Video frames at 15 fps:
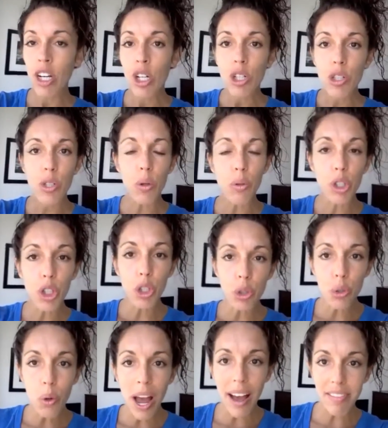So
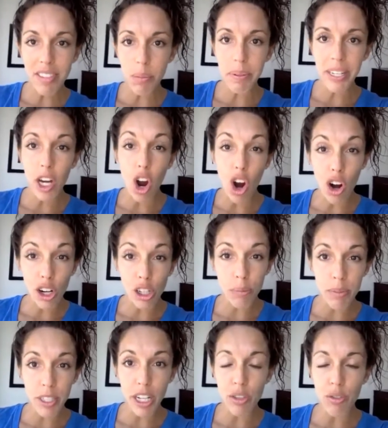you have to be
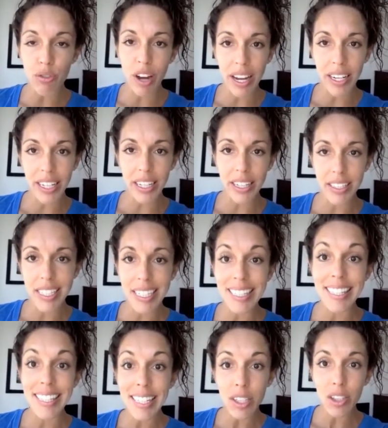armed and ready to
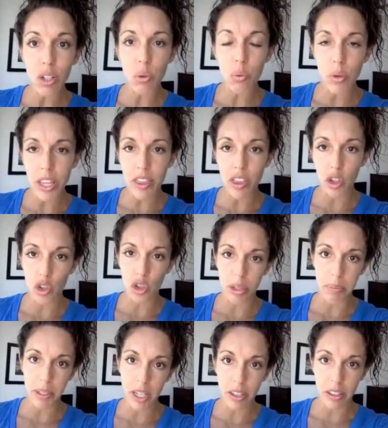deal with the
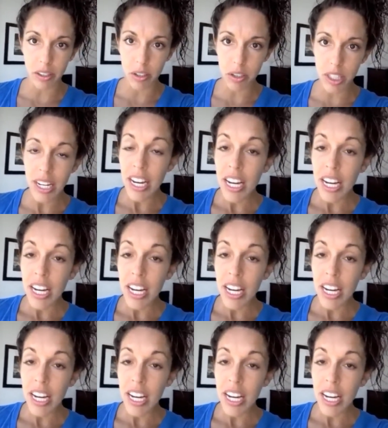dream killers.